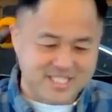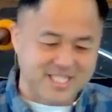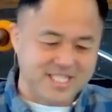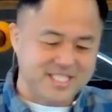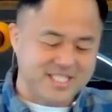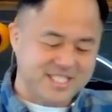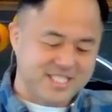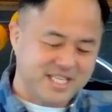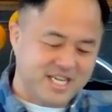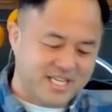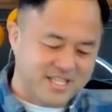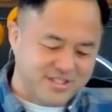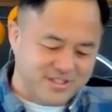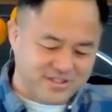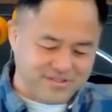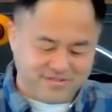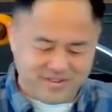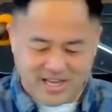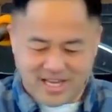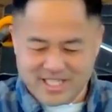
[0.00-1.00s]
Jesus
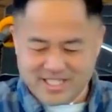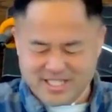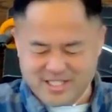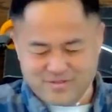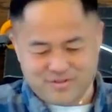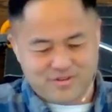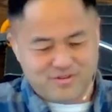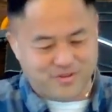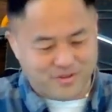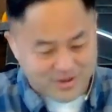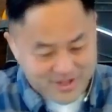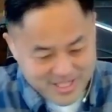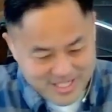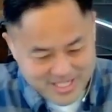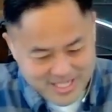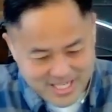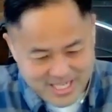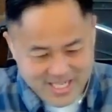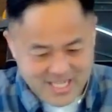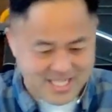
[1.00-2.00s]
also fasted for
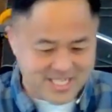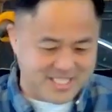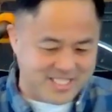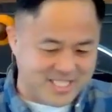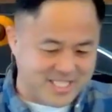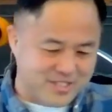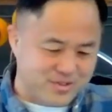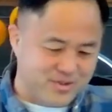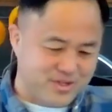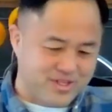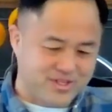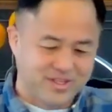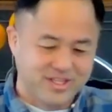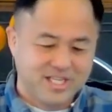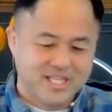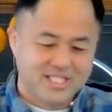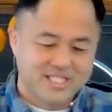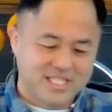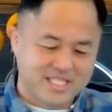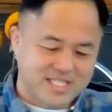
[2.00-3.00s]
40 days. Israel
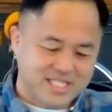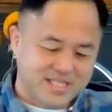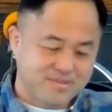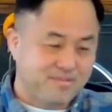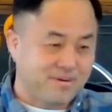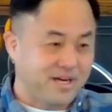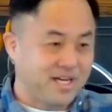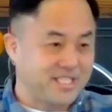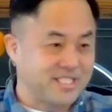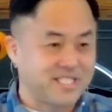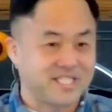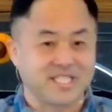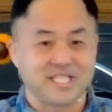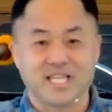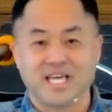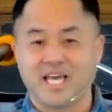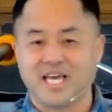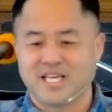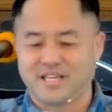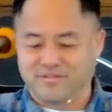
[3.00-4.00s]
sent the spies in the
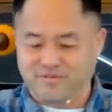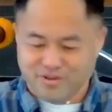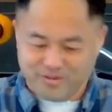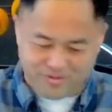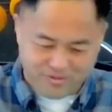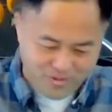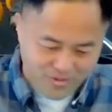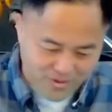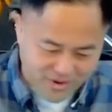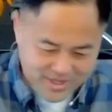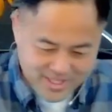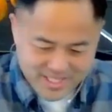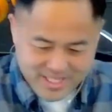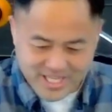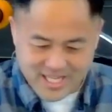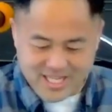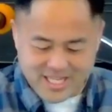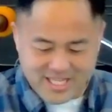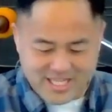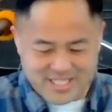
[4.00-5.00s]
land for 40
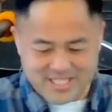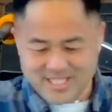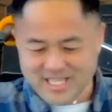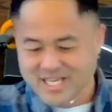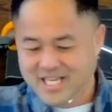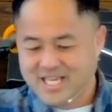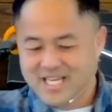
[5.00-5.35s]
days.